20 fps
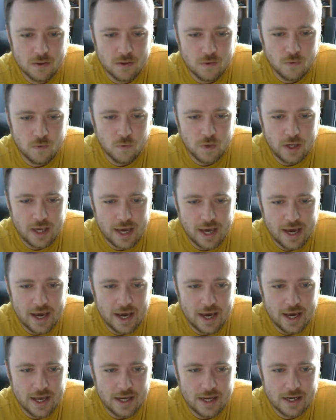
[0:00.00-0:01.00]
we
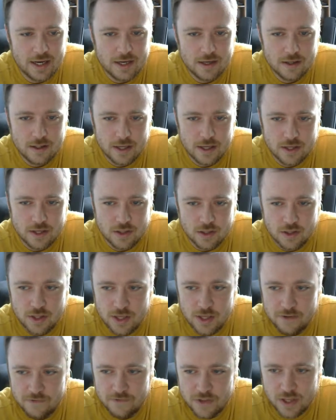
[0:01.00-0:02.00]
had like the
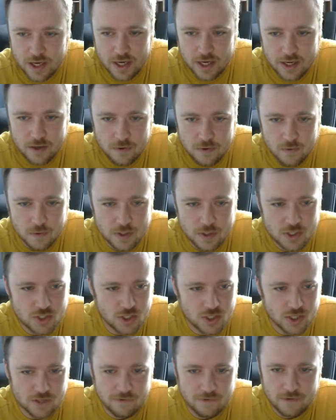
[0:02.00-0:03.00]
Thief thing, which
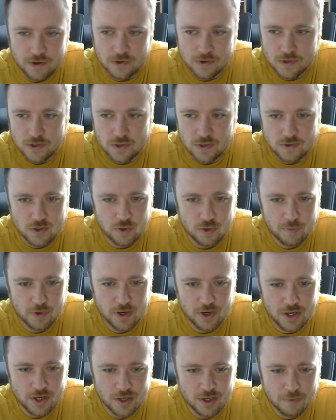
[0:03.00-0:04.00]
just feels super
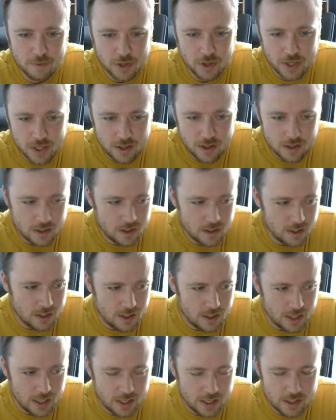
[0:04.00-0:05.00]
incomplete,
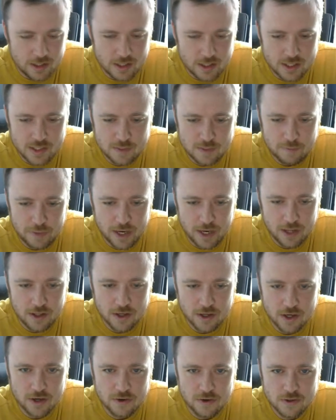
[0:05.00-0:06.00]
and this
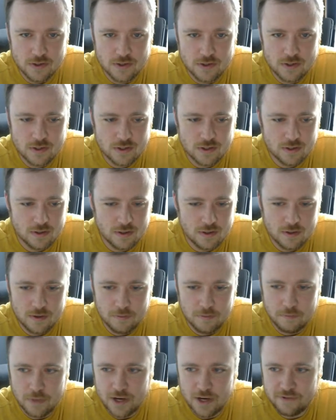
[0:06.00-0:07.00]
Pelagos
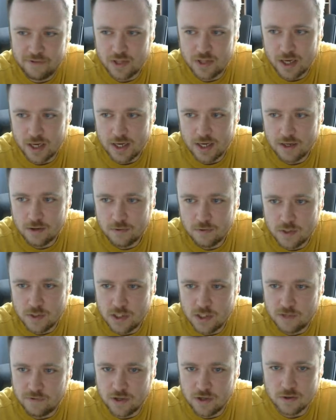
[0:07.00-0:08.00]
buff thing, which
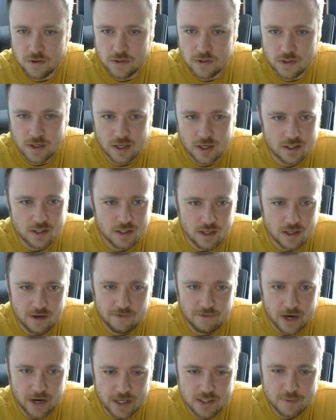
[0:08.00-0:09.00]
feels like it's in a
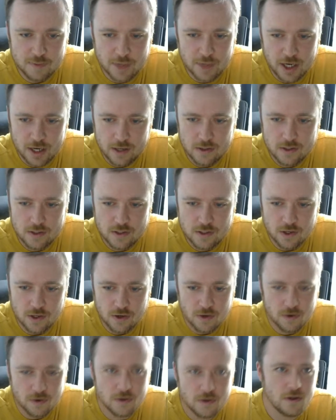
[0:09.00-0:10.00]
fine spot.
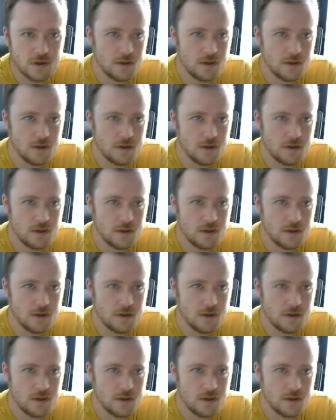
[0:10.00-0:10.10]
So